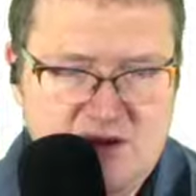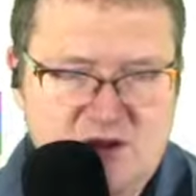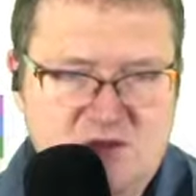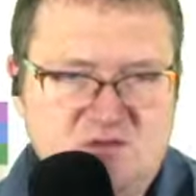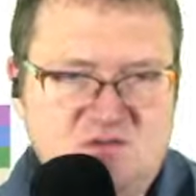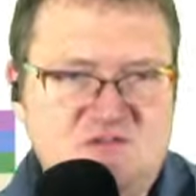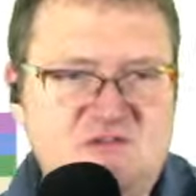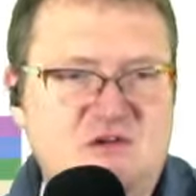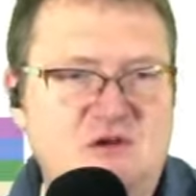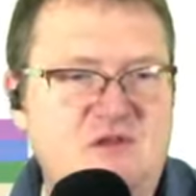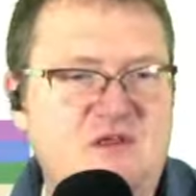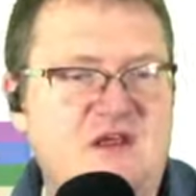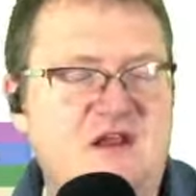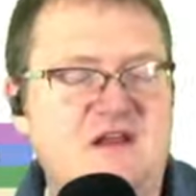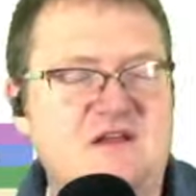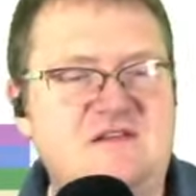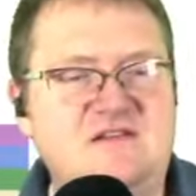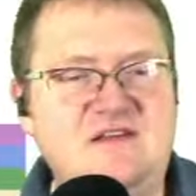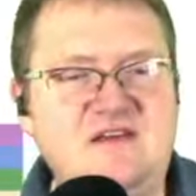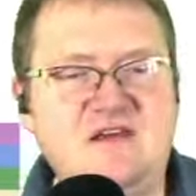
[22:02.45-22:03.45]
So then
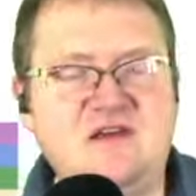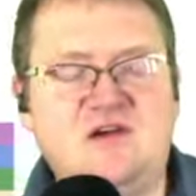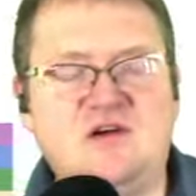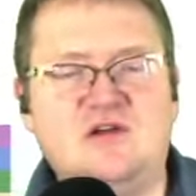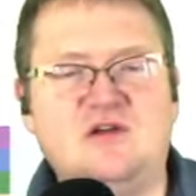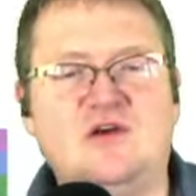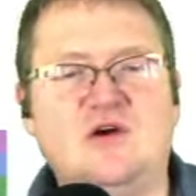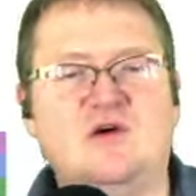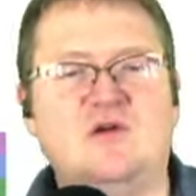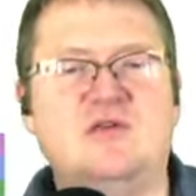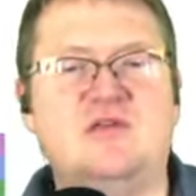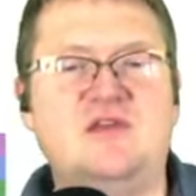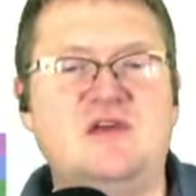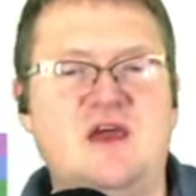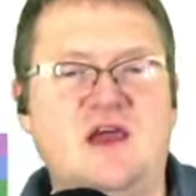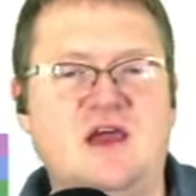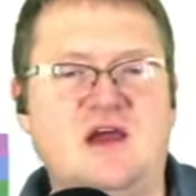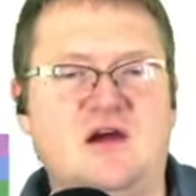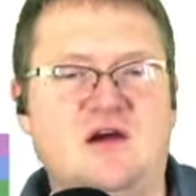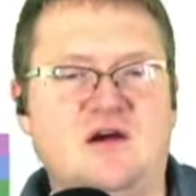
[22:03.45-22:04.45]
a D could go
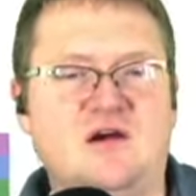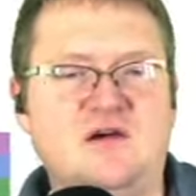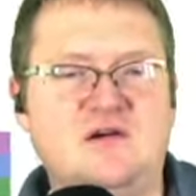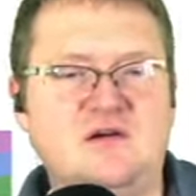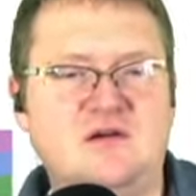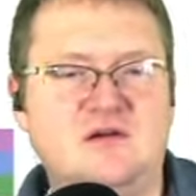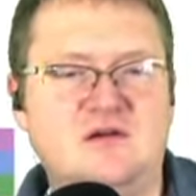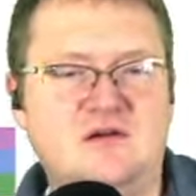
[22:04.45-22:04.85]
there.